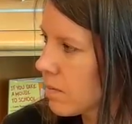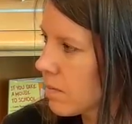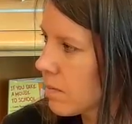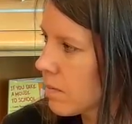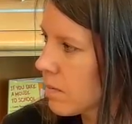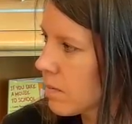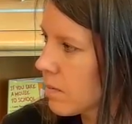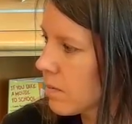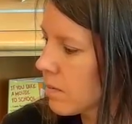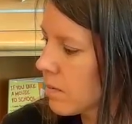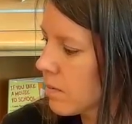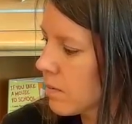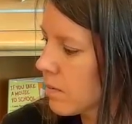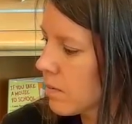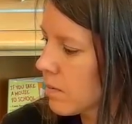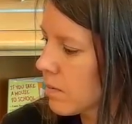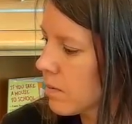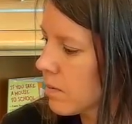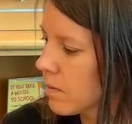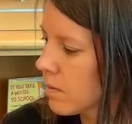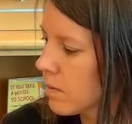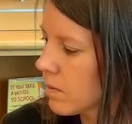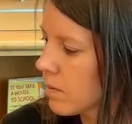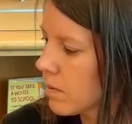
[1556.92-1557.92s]

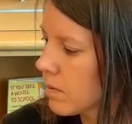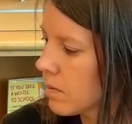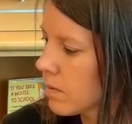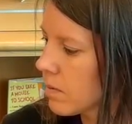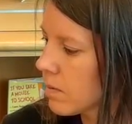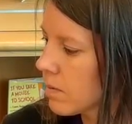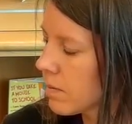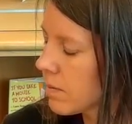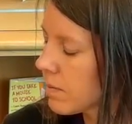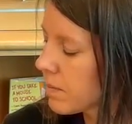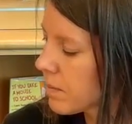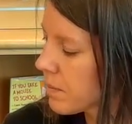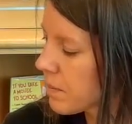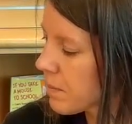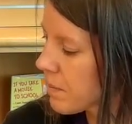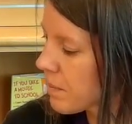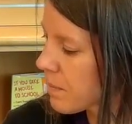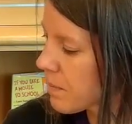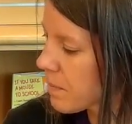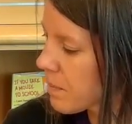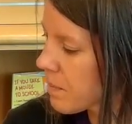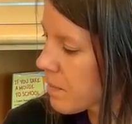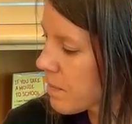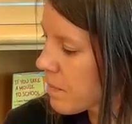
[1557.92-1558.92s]

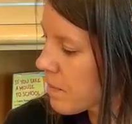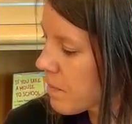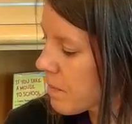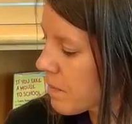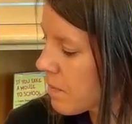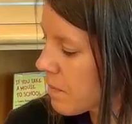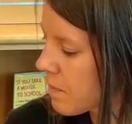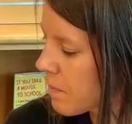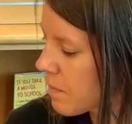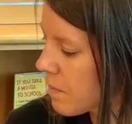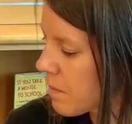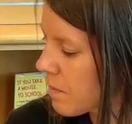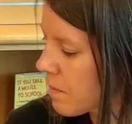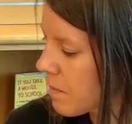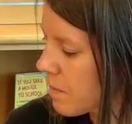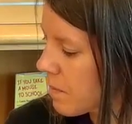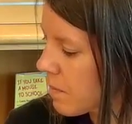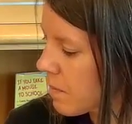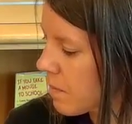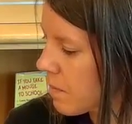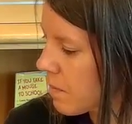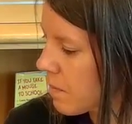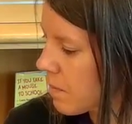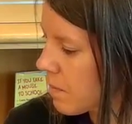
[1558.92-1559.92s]

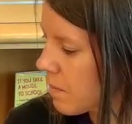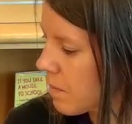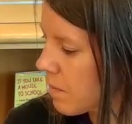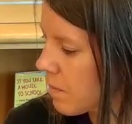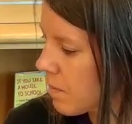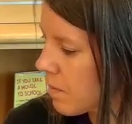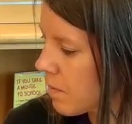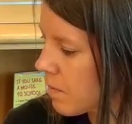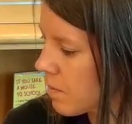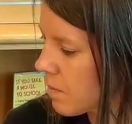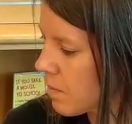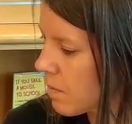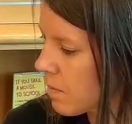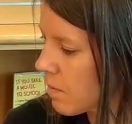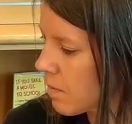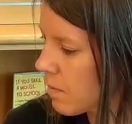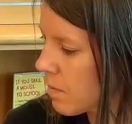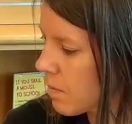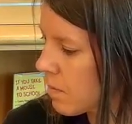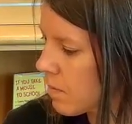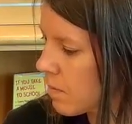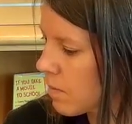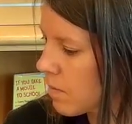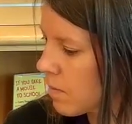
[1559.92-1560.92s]

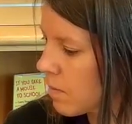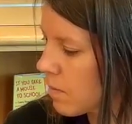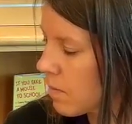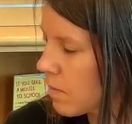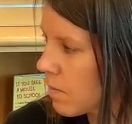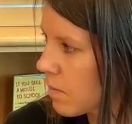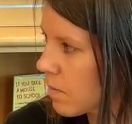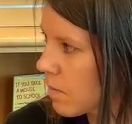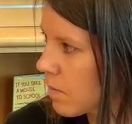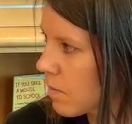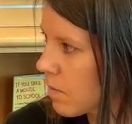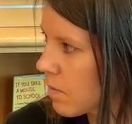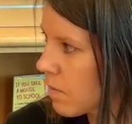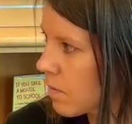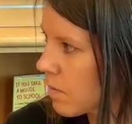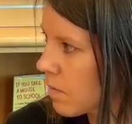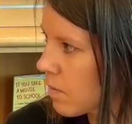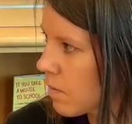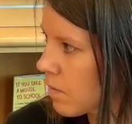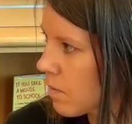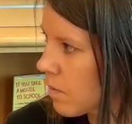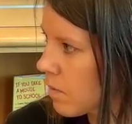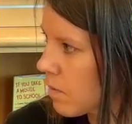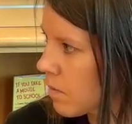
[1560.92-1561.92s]

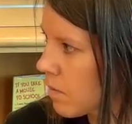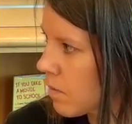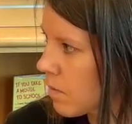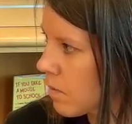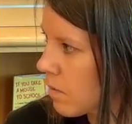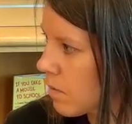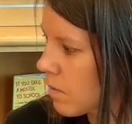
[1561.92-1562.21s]
This person isn't speaking.